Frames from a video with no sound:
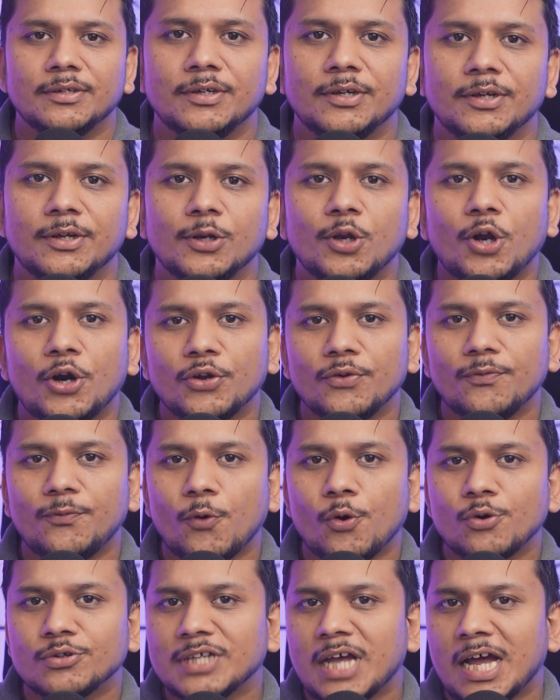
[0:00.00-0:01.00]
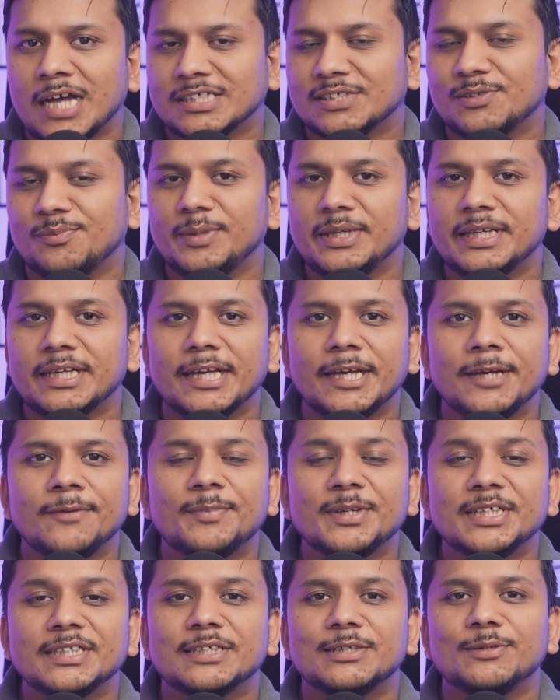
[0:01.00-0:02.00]
Lot of folks ask me, hey
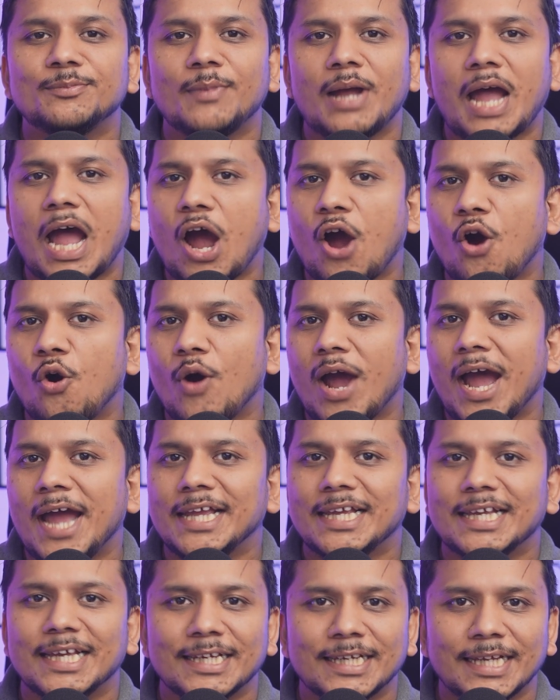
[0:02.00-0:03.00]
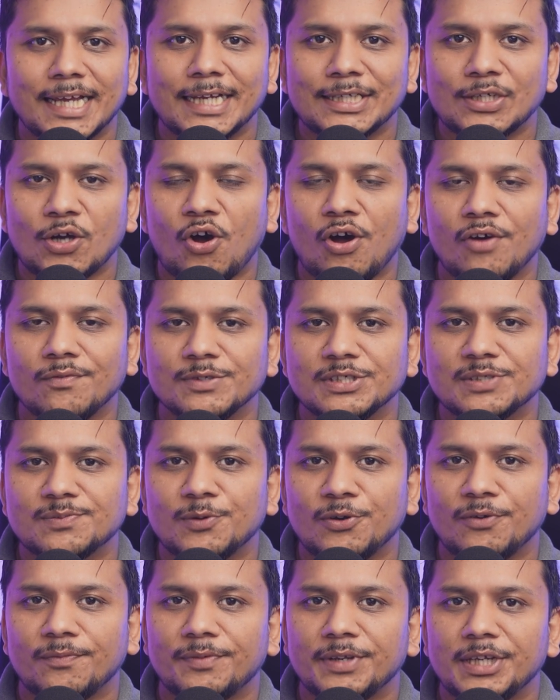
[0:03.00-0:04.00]
Pritam, how I can get Office
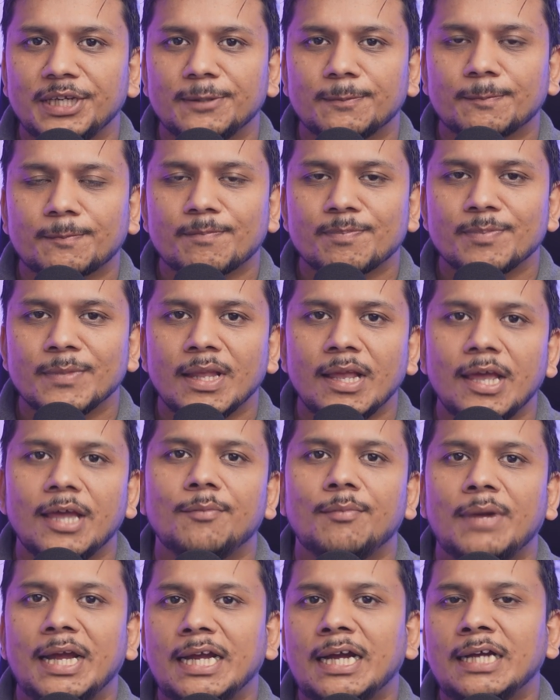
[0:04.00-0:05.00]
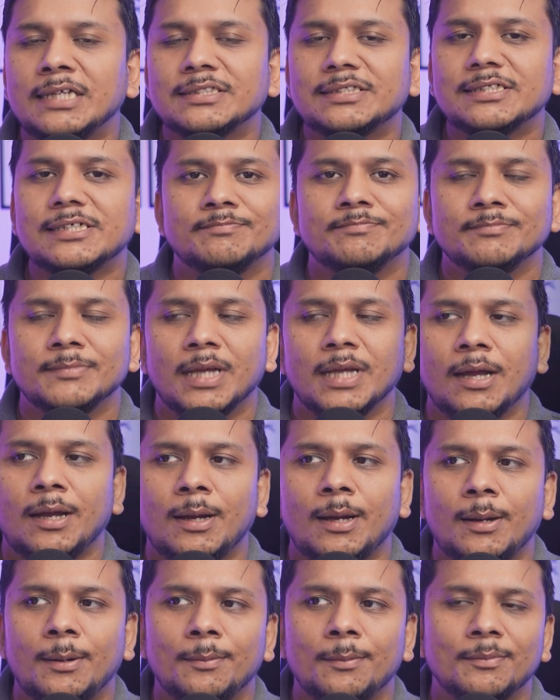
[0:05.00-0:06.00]
for free? And my answer,
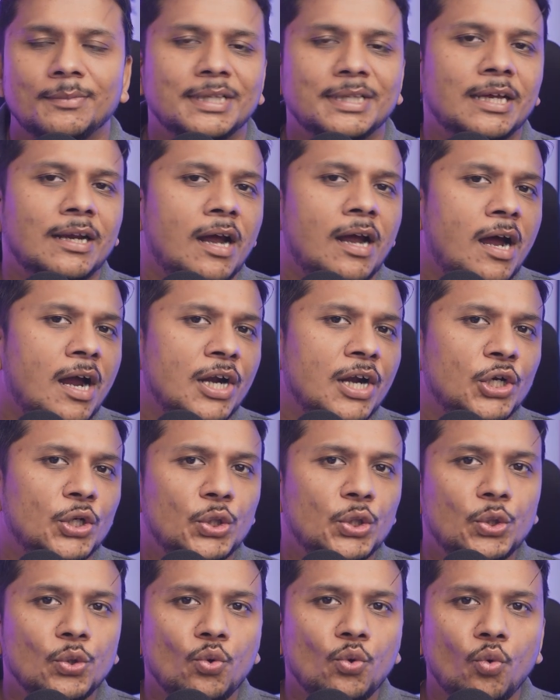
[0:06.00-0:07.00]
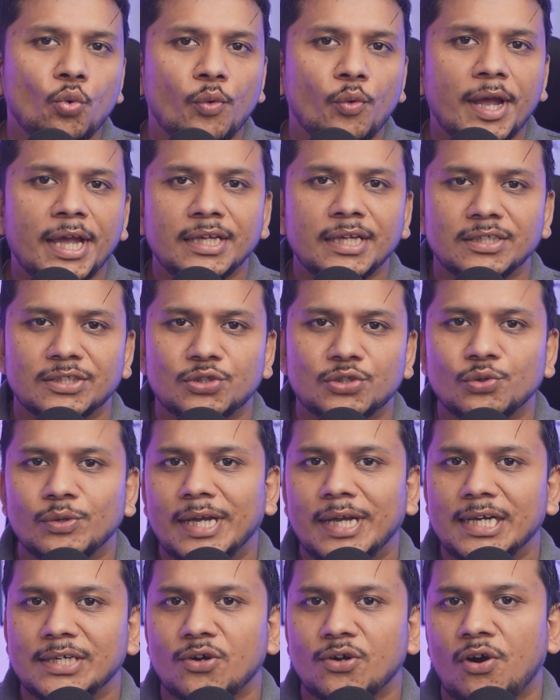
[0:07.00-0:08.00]
um, there are two ways to
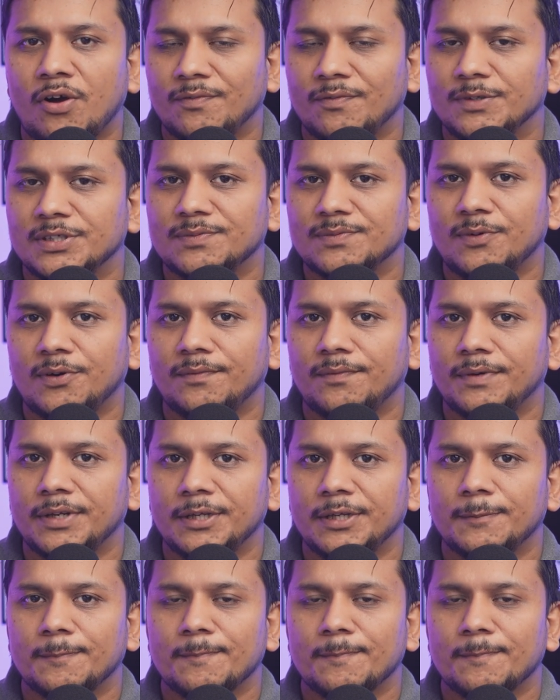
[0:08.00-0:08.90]
get Office for free.